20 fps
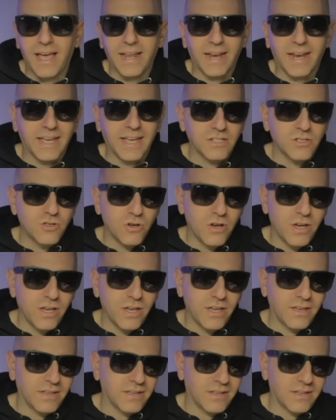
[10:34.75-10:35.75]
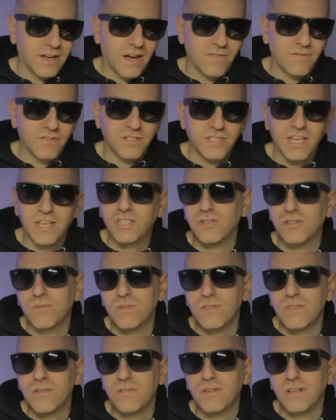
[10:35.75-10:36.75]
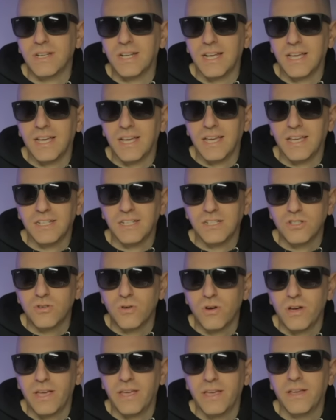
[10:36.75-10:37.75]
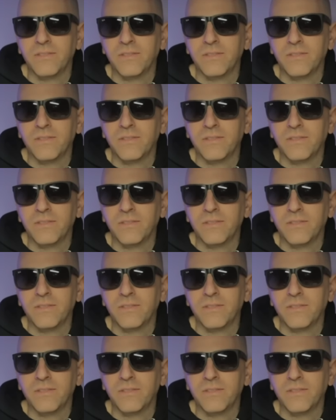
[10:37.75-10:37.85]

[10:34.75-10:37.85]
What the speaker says: and I enjoy conversation with you, and enjoy